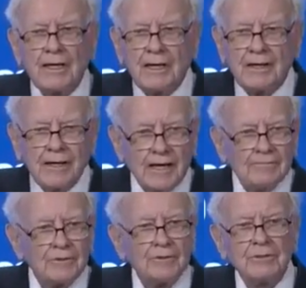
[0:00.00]
and
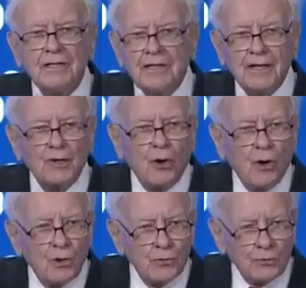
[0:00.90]
Avis and
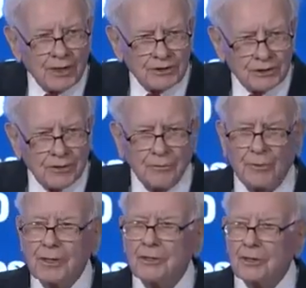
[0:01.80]
all the rest of the
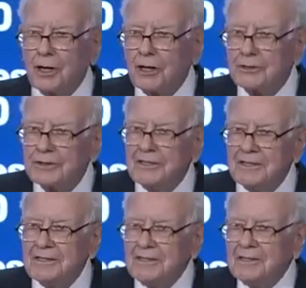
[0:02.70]
rental cars
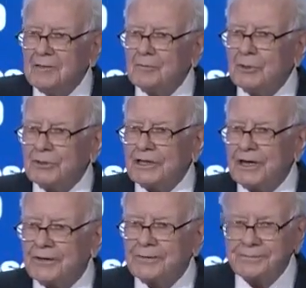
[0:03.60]
put
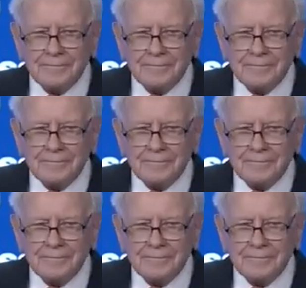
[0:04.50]
together.